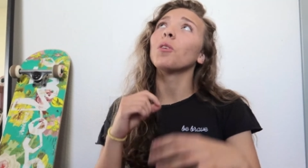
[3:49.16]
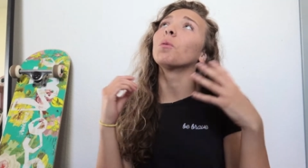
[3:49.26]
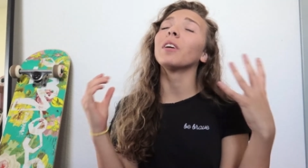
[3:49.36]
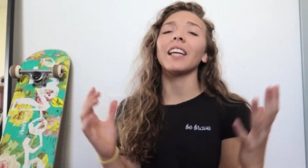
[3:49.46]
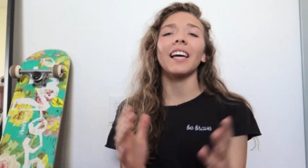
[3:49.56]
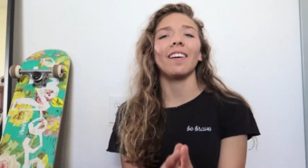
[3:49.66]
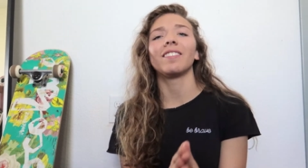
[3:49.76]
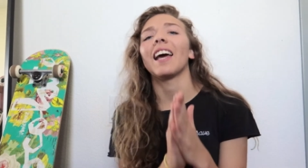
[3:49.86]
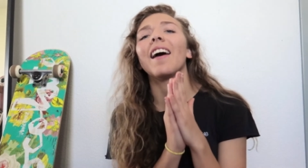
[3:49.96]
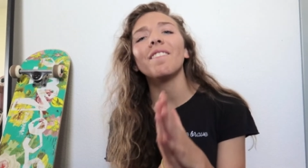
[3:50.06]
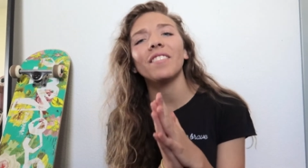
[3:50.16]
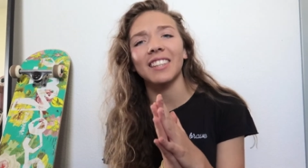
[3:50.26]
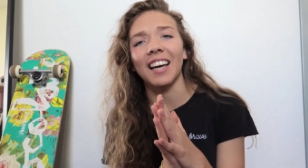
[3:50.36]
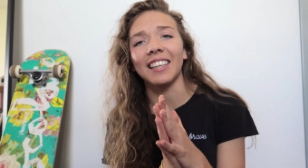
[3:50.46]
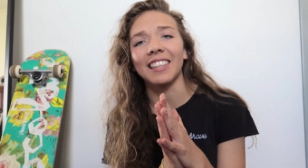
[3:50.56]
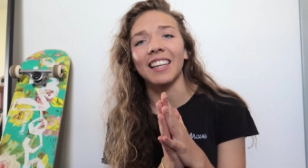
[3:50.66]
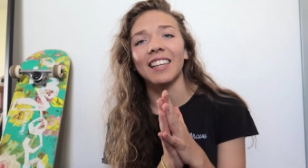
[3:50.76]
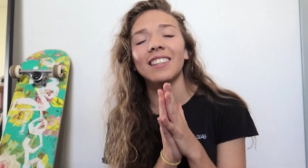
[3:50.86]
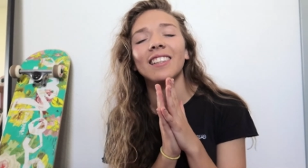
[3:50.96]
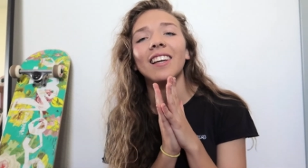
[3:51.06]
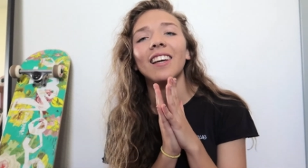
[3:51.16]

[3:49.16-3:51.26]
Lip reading: you really have to emphasize in this